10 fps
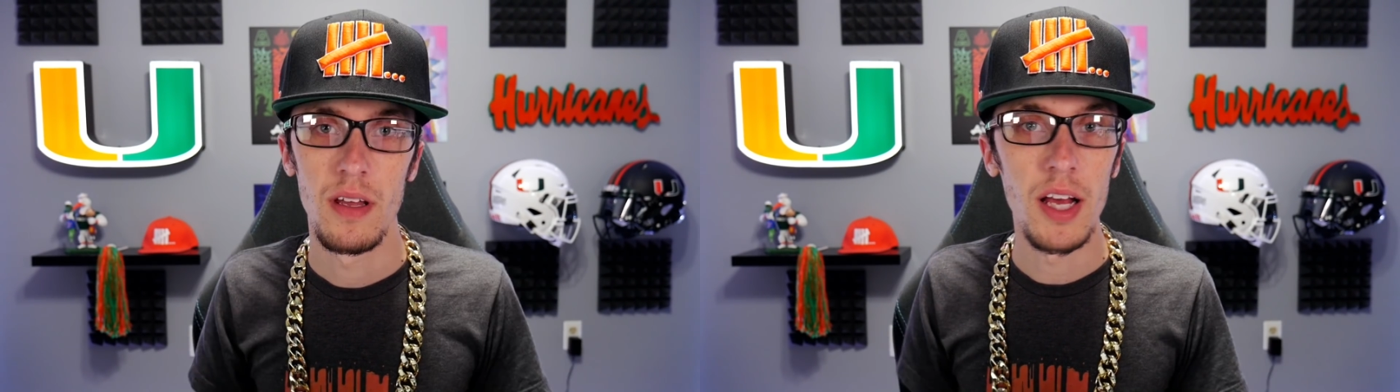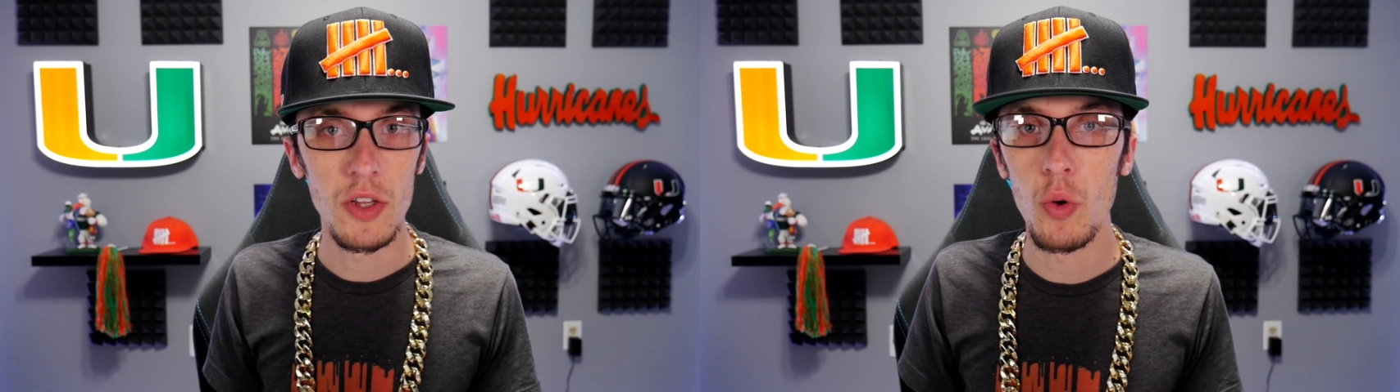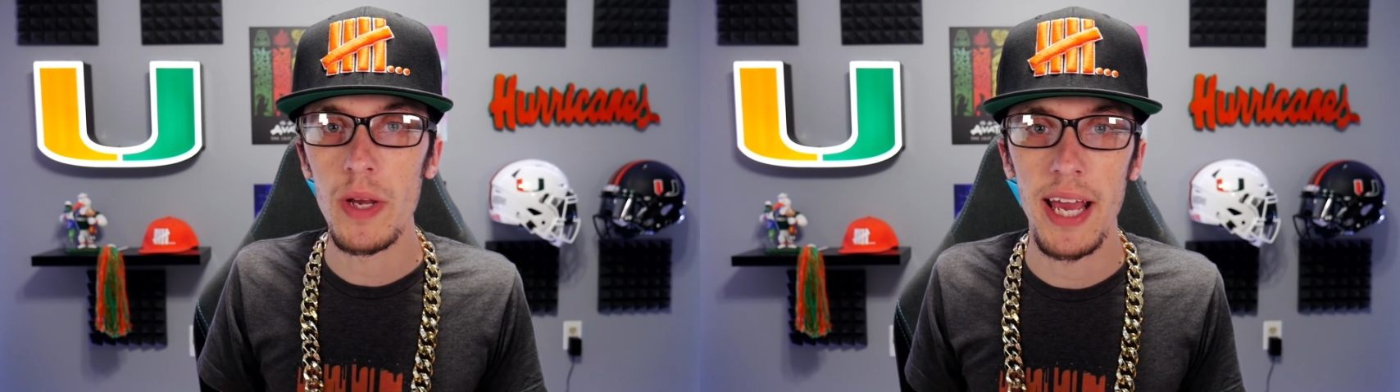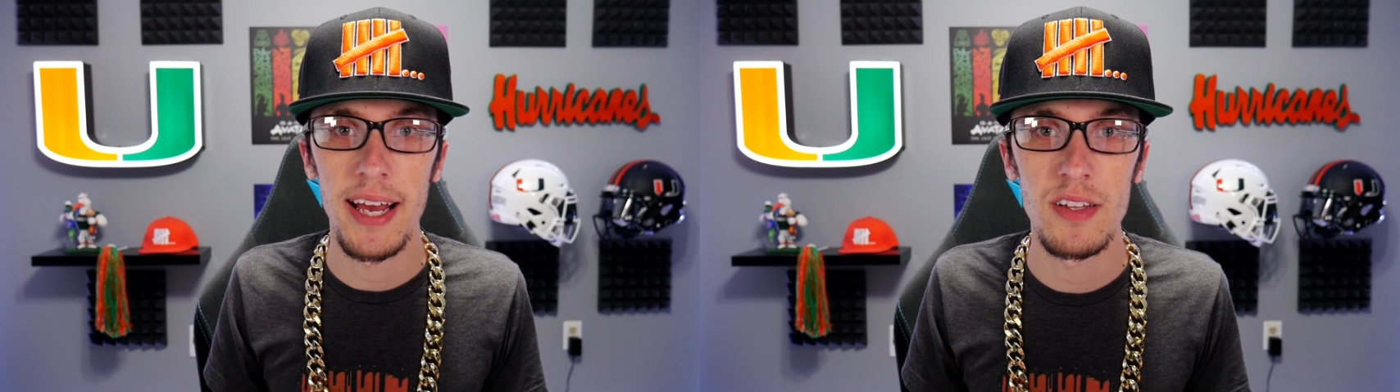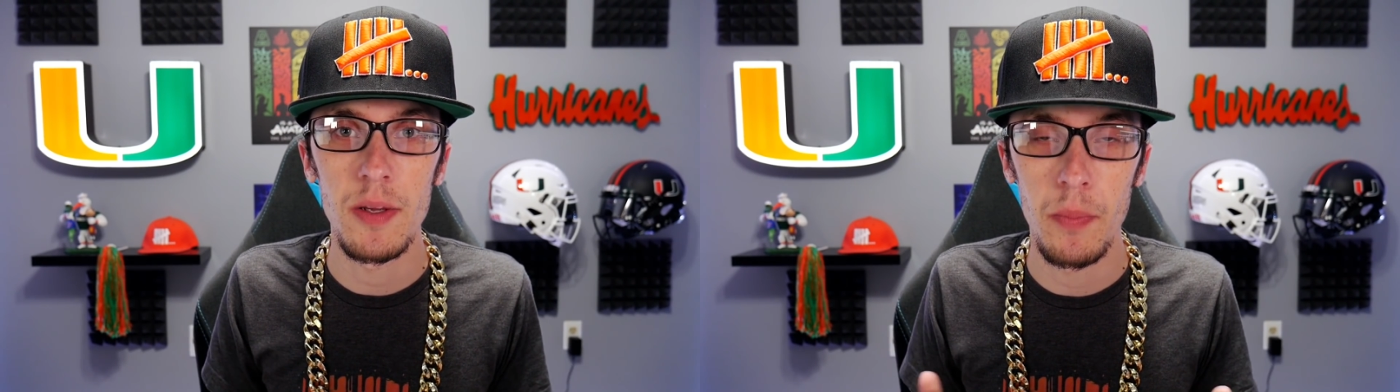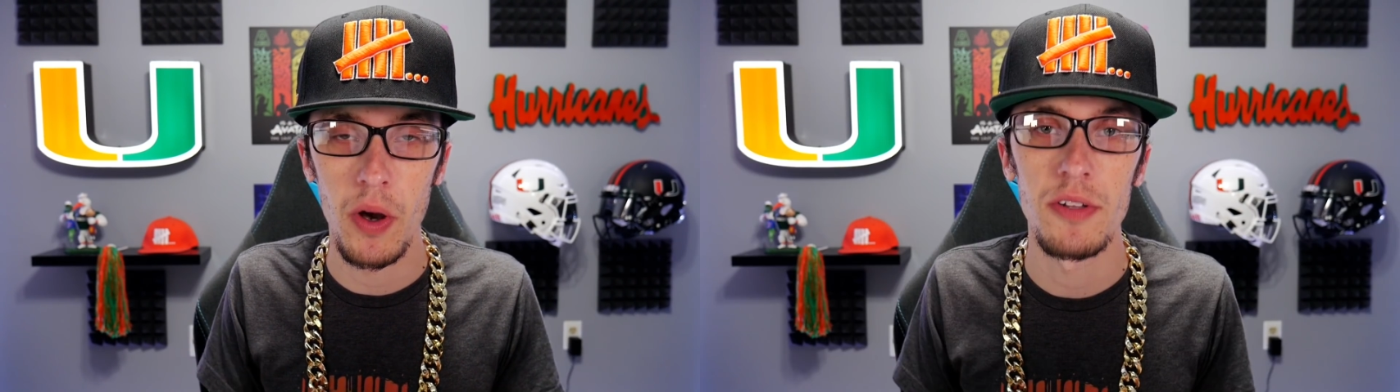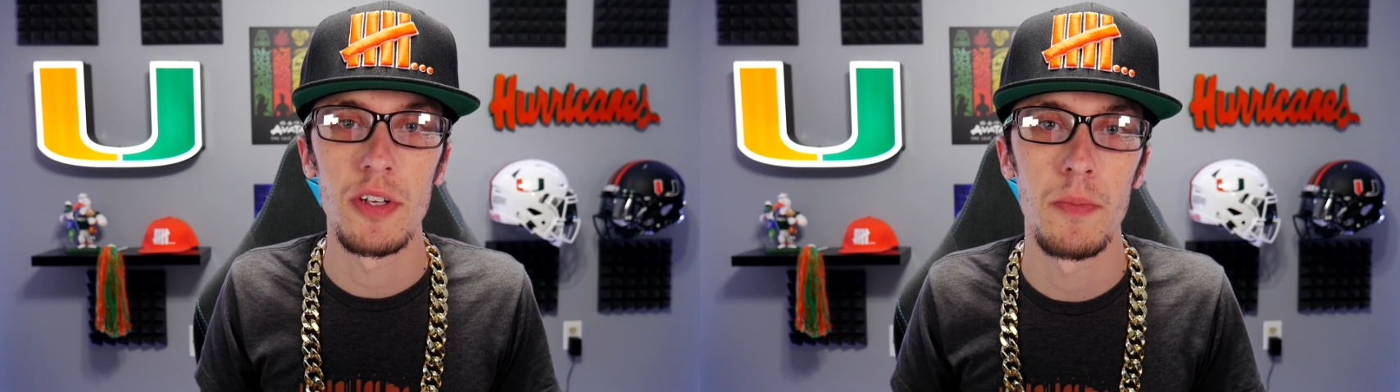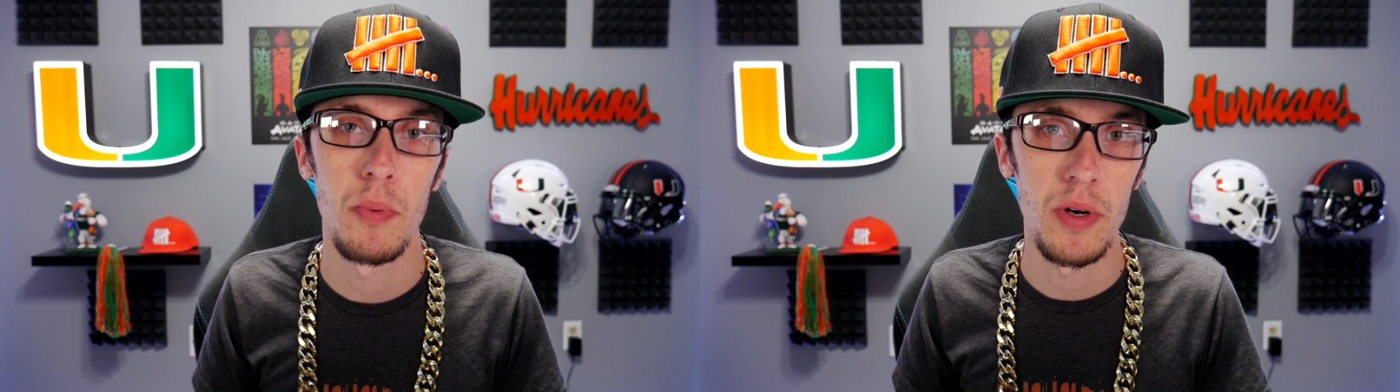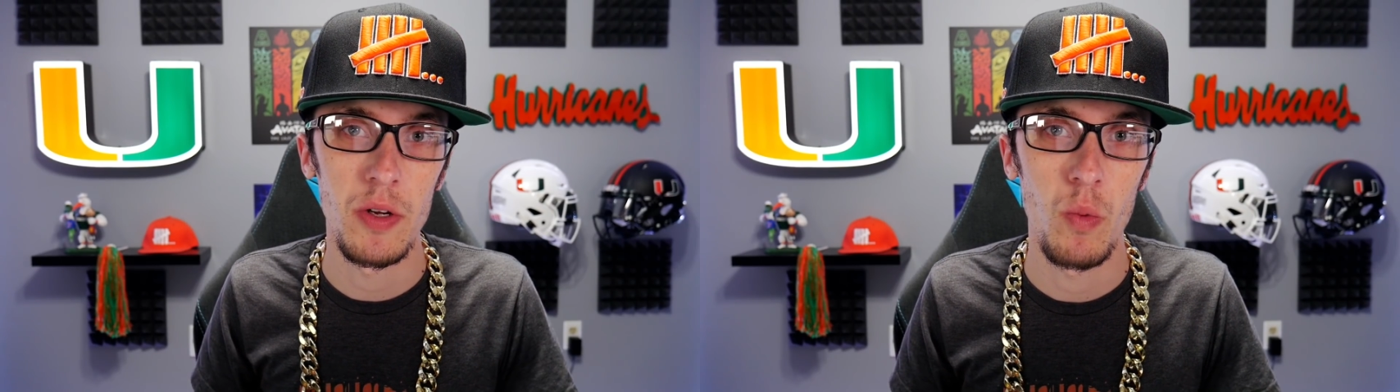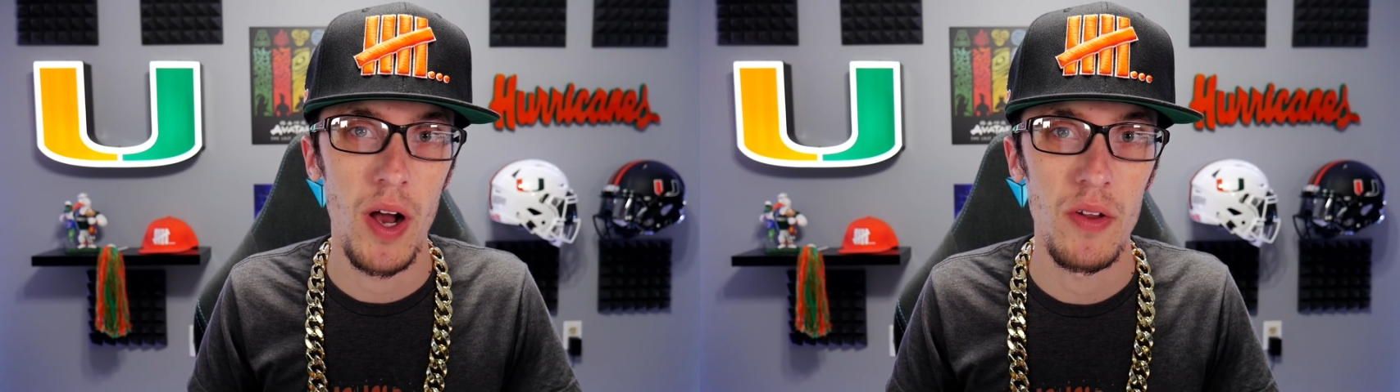And Louis Headley punted pretty
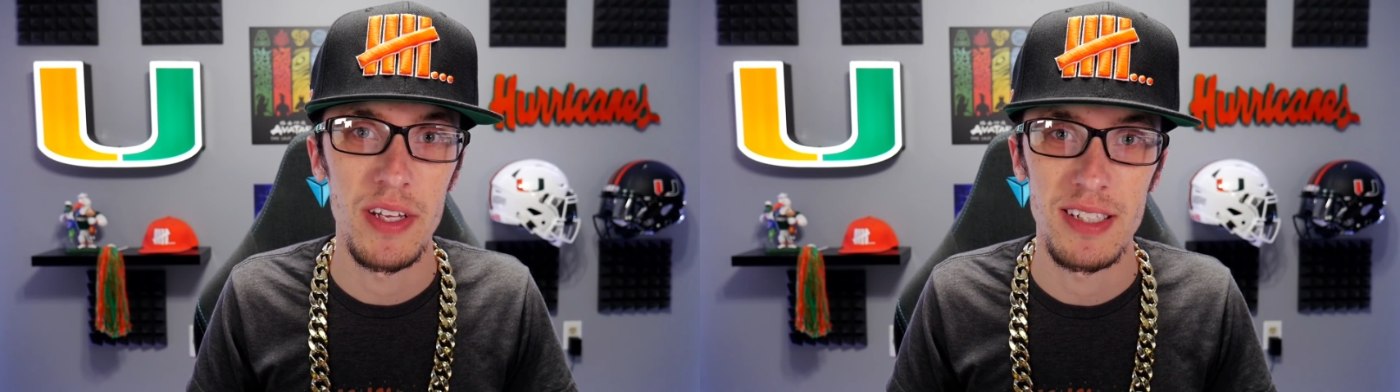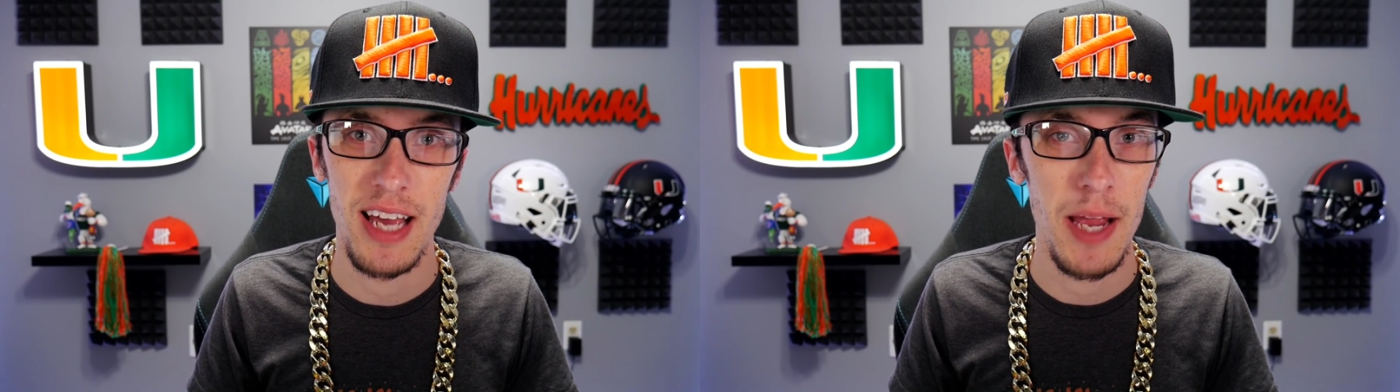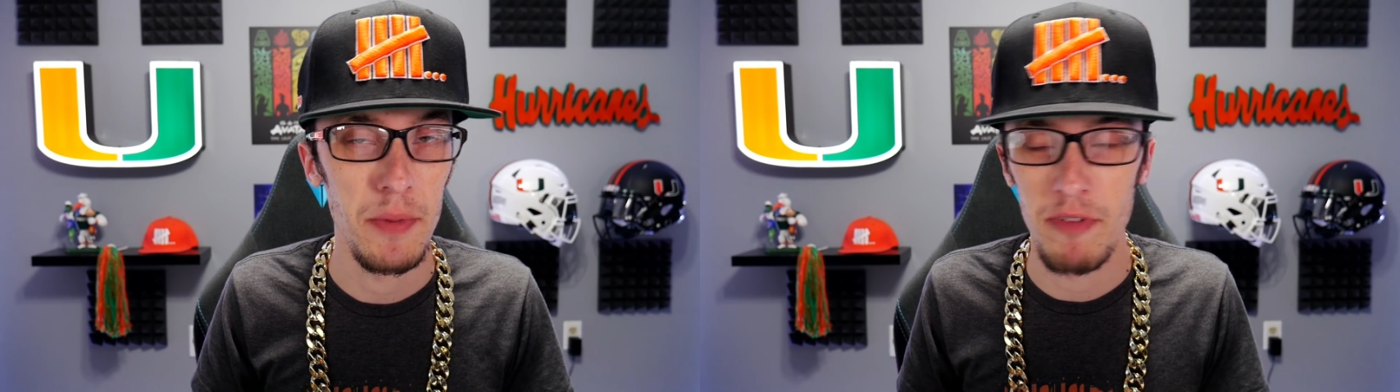well this game.